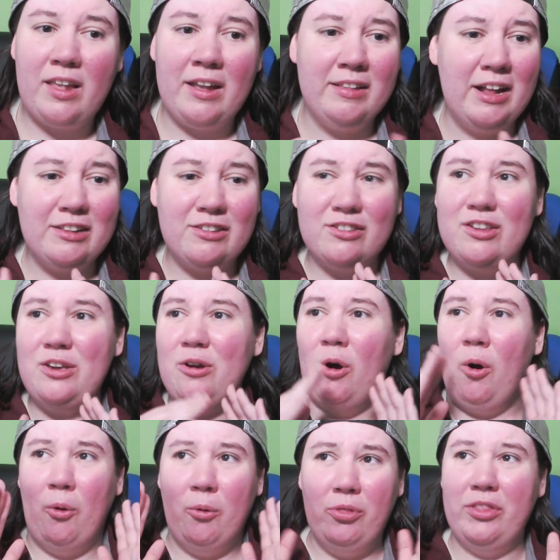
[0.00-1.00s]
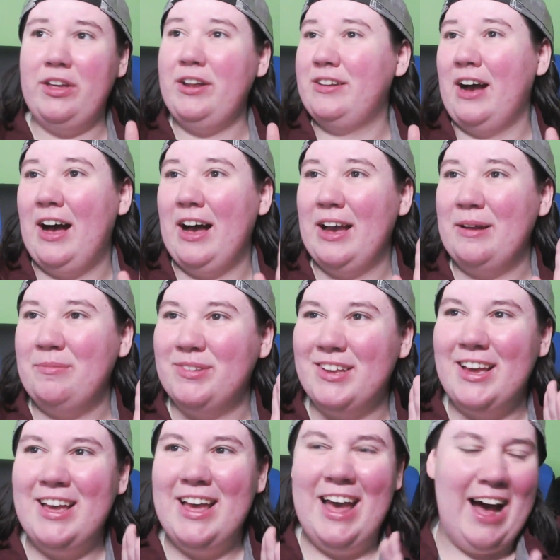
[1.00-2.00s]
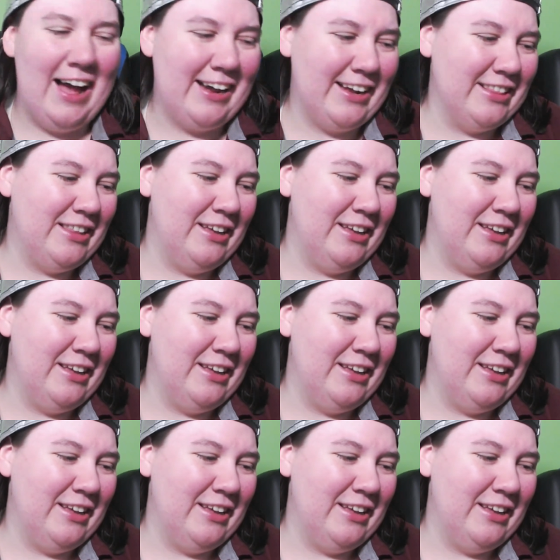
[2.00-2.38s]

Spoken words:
That's the only times I can